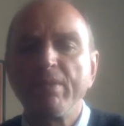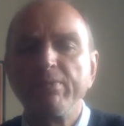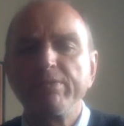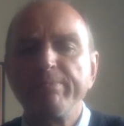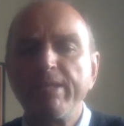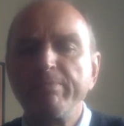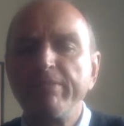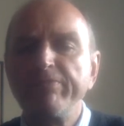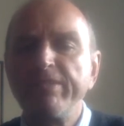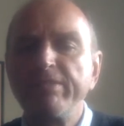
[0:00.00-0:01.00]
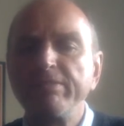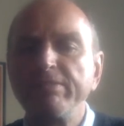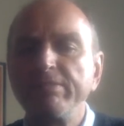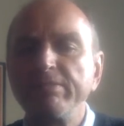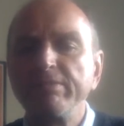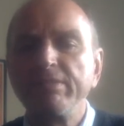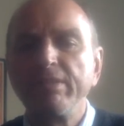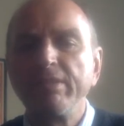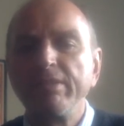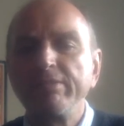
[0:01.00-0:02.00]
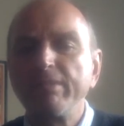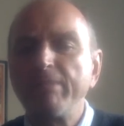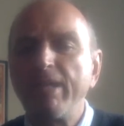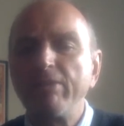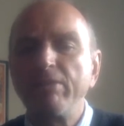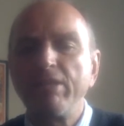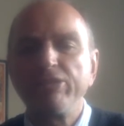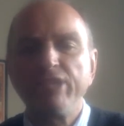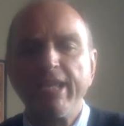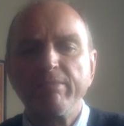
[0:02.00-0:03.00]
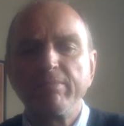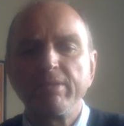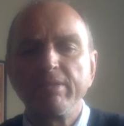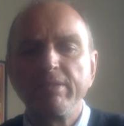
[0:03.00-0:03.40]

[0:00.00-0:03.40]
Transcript: which made me feel somehow ashamed